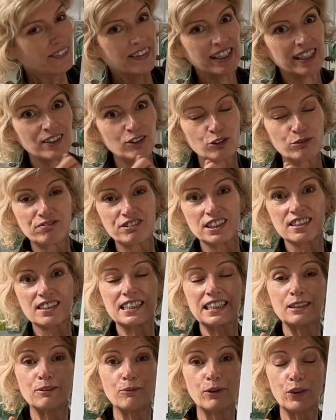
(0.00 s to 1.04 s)
then
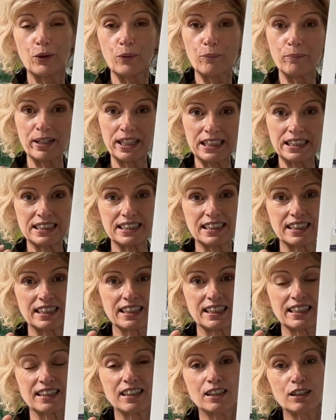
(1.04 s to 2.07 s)
obviously with your
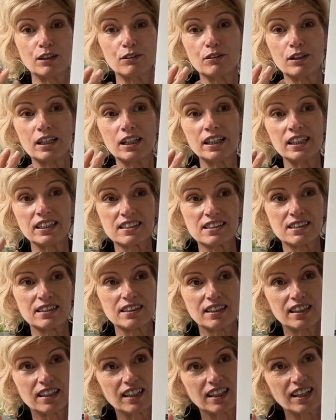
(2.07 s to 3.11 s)
painting, it's
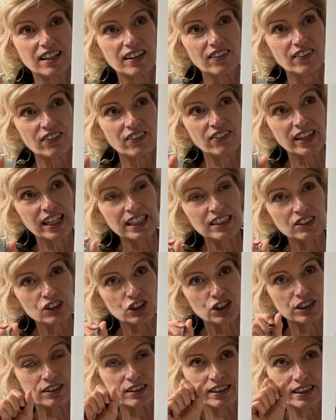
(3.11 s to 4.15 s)
then
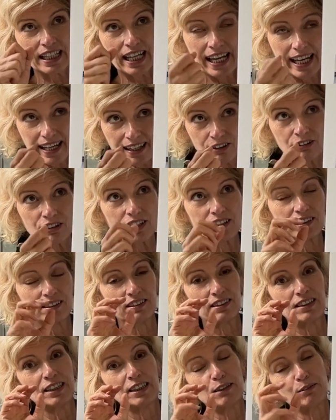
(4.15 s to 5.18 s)
trying, how can
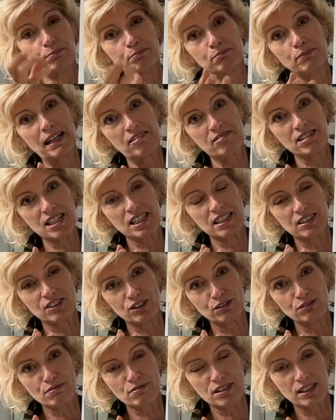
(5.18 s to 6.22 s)
I marry the
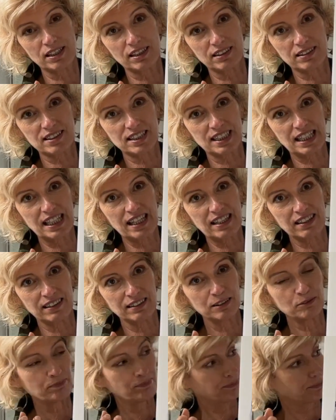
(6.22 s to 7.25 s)
two things together?
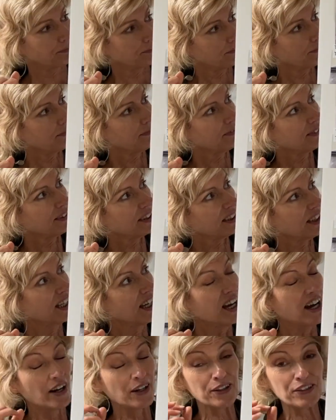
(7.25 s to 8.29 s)

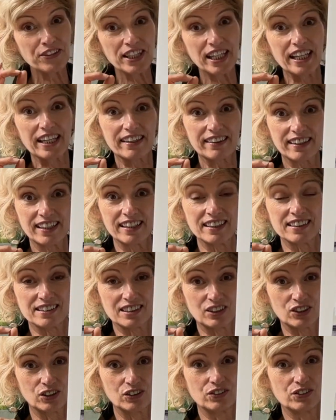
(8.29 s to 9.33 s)
I think that is a
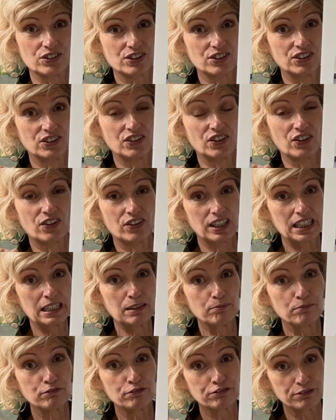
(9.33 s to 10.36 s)
constant
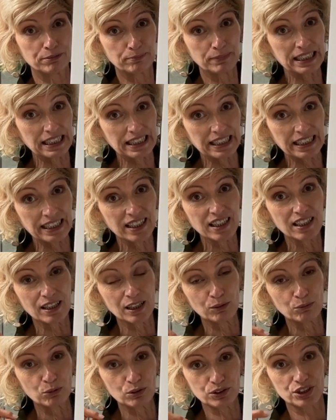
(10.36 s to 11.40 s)
theme for me. I
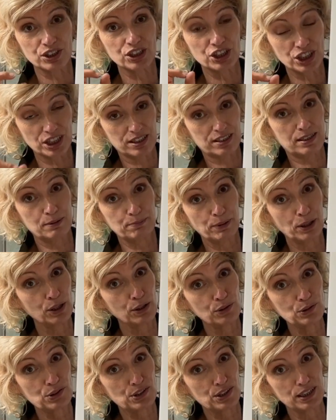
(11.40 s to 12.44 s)
want to
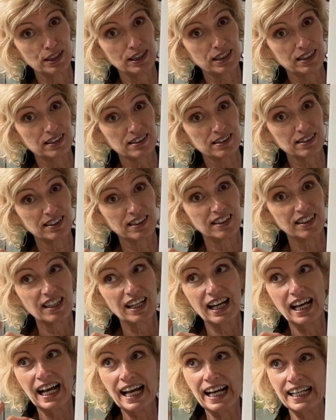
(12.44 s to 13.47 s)
juxtapose things,
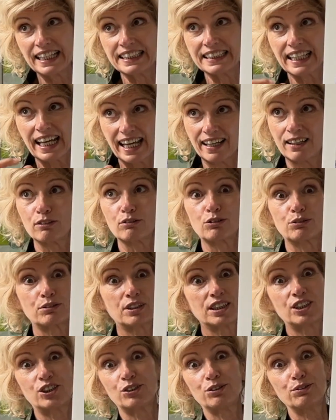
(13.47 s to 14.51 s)
and how do I
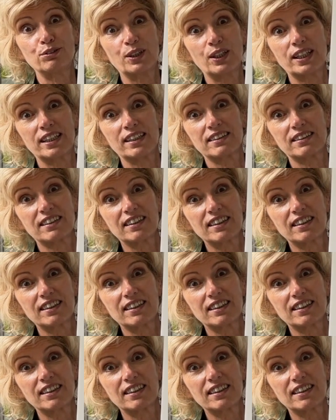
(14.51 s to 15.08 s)
do that?